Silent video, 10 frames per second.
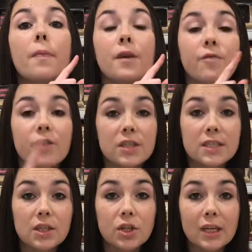the
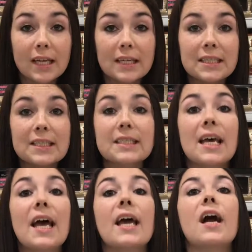first ingredient to
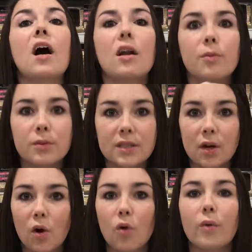say 100%
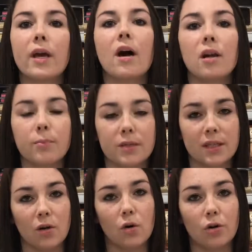whole wheat,
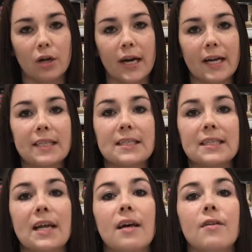100% whole grain,
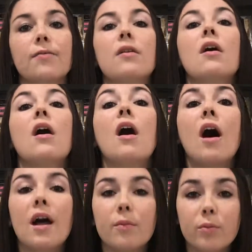instead of
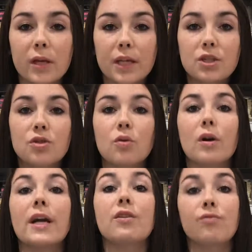unbleached
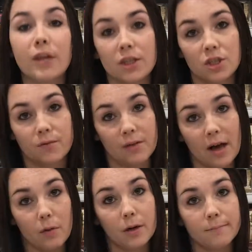or enriched flour.